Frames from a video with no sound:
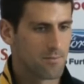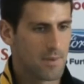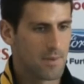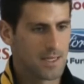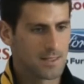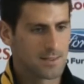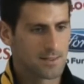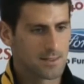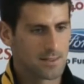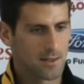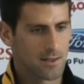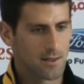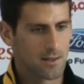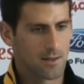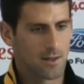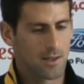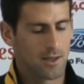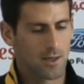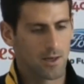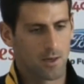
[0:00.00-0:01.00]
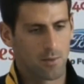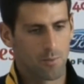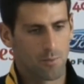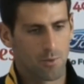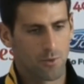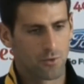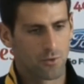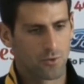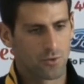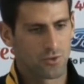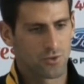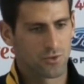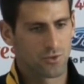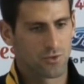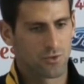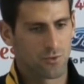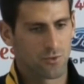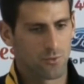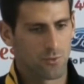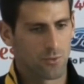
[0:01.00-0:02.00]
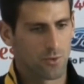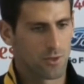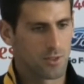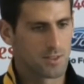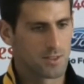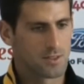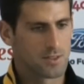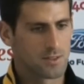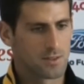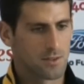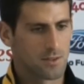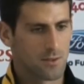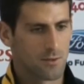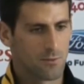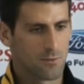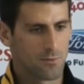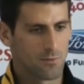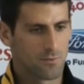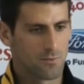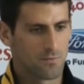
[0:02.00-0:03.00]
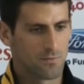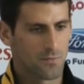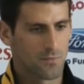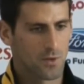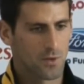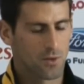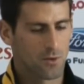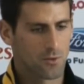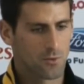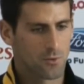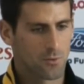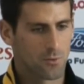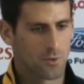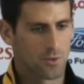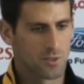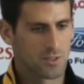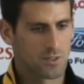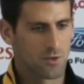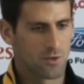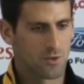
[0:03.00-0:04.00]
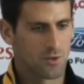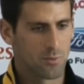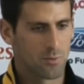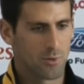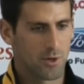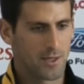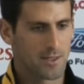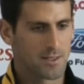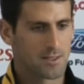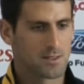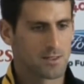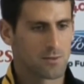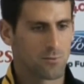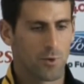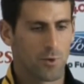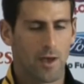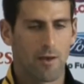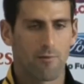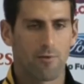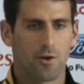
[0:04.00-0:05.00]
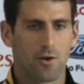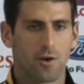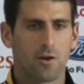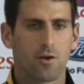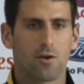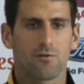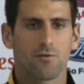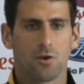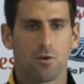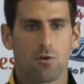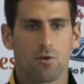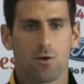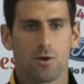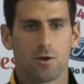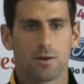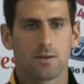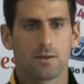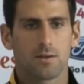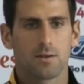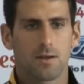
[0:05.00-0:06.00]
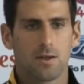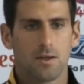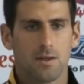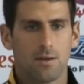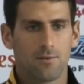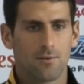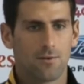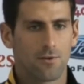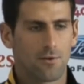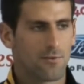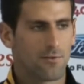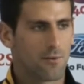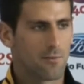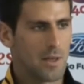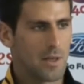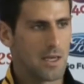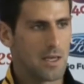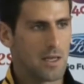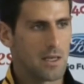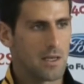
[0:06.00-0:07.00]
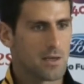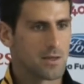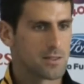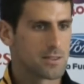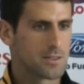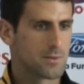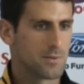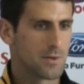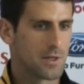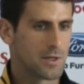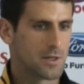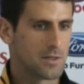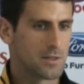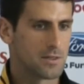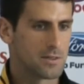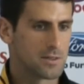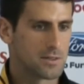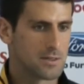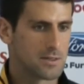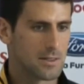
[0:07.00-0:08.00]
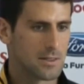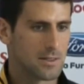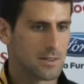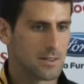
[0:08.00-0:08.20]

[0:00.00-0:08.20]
mindset and an approach towards towards all the practices that we have on and off the court for many years, because